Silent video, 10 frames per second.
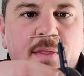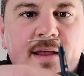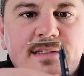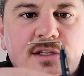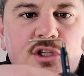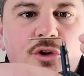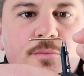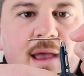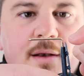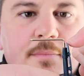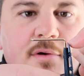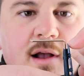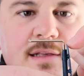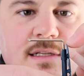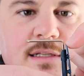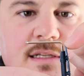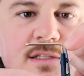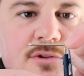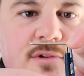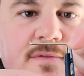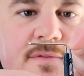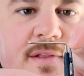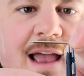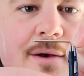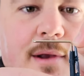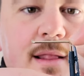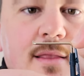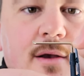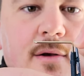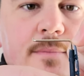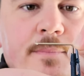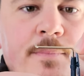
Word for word: that's a tube bend process because there's a flat right there.